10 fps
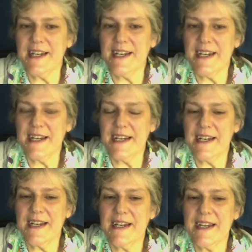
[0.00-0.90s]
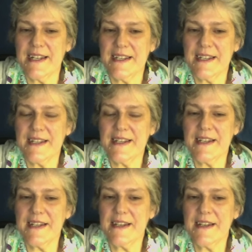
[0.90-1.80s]
Okay. So what are
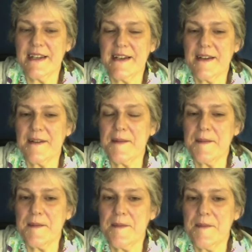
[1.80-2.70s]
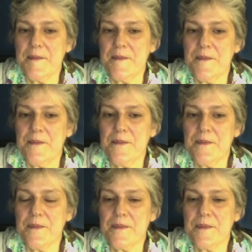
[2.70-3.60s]
the energy loans
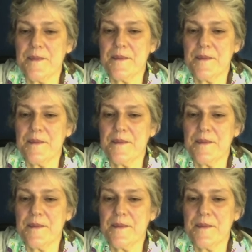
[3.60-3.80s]
for?